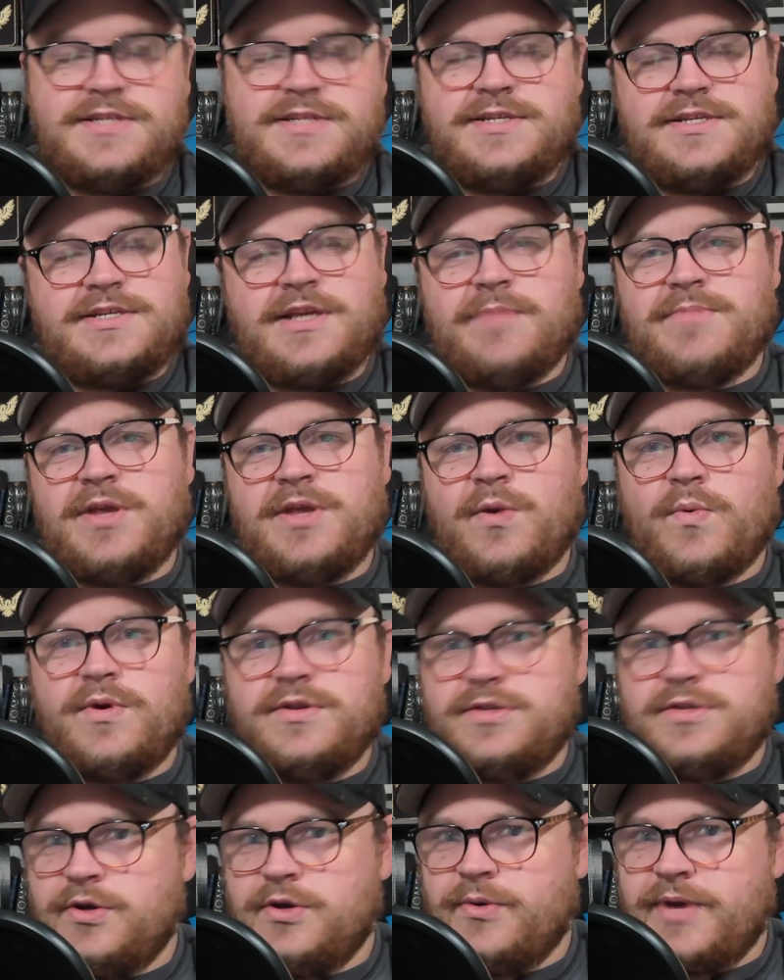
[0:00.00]
isn't something
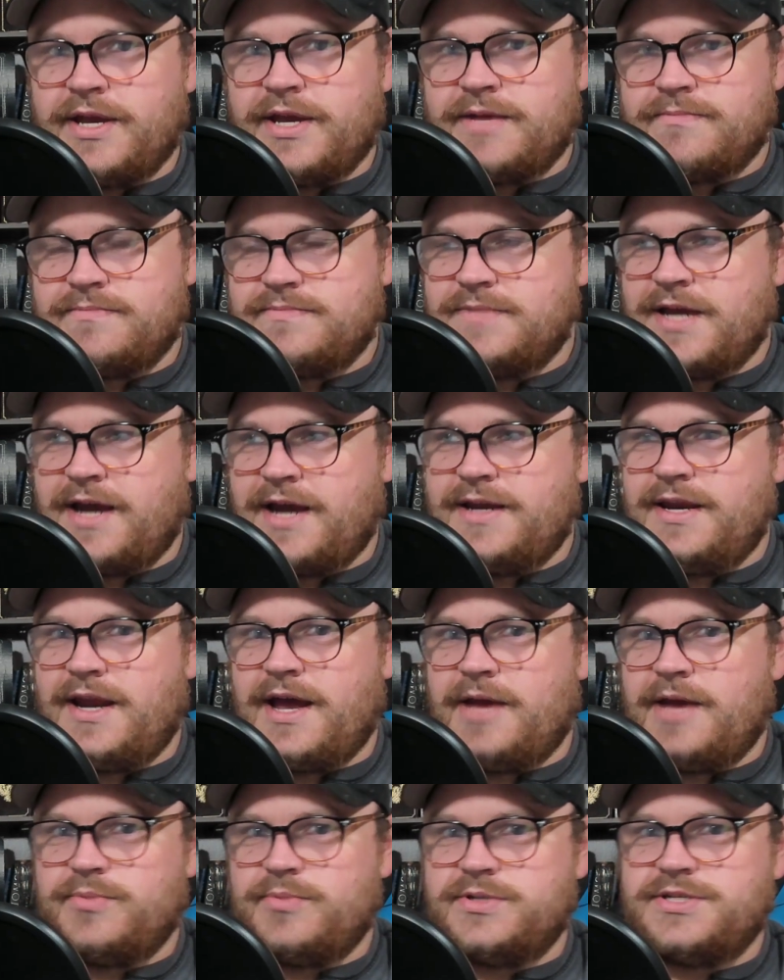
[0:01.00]
worth doing
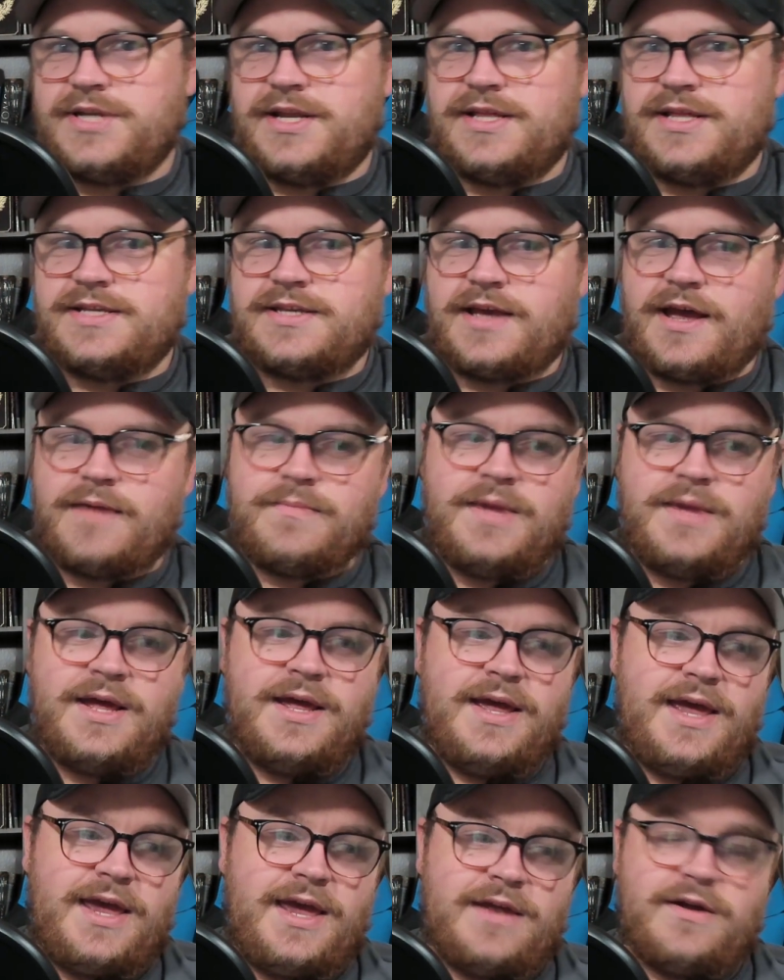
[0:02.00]
99% of the time.
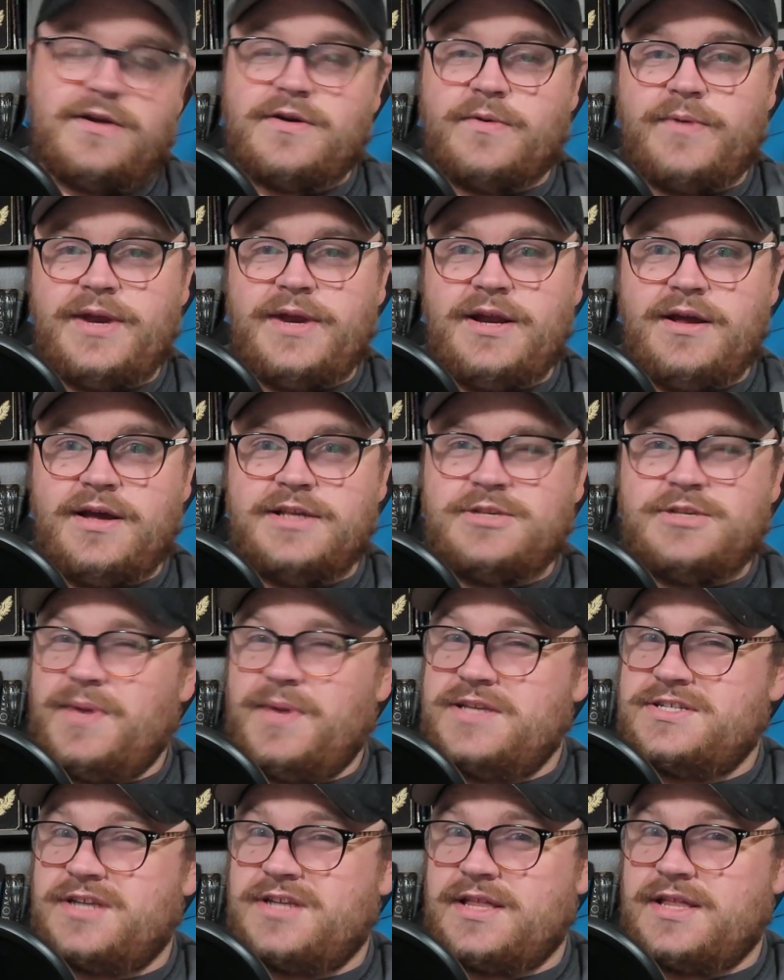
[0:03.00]
And on Arena, it's
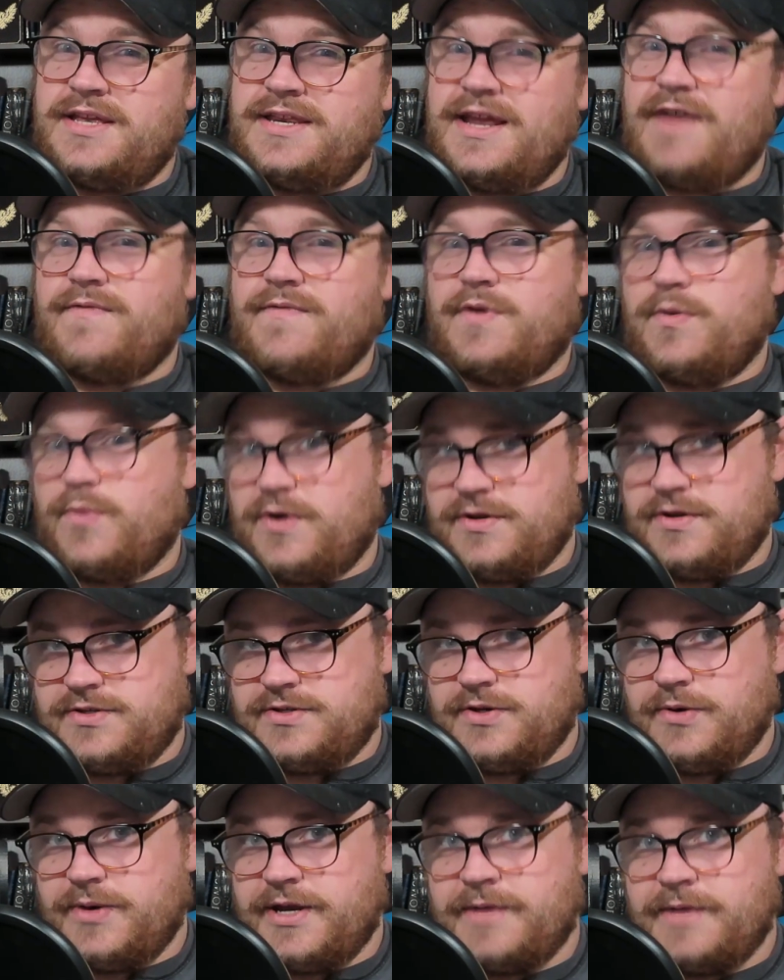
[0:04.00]
basically never worth
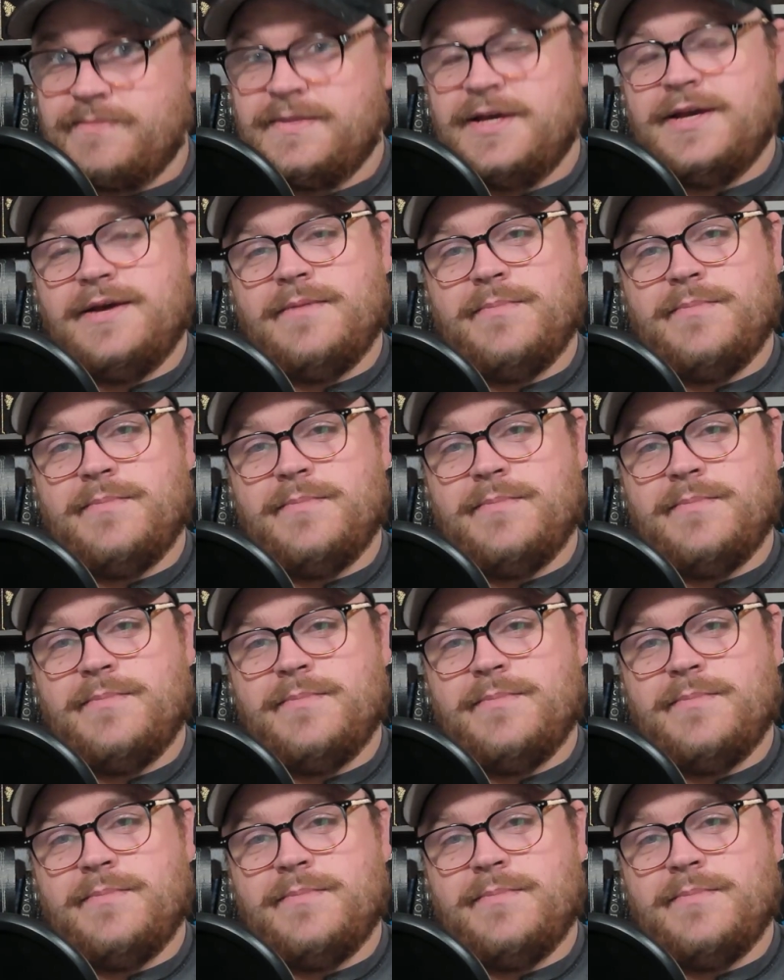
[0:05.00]
doing.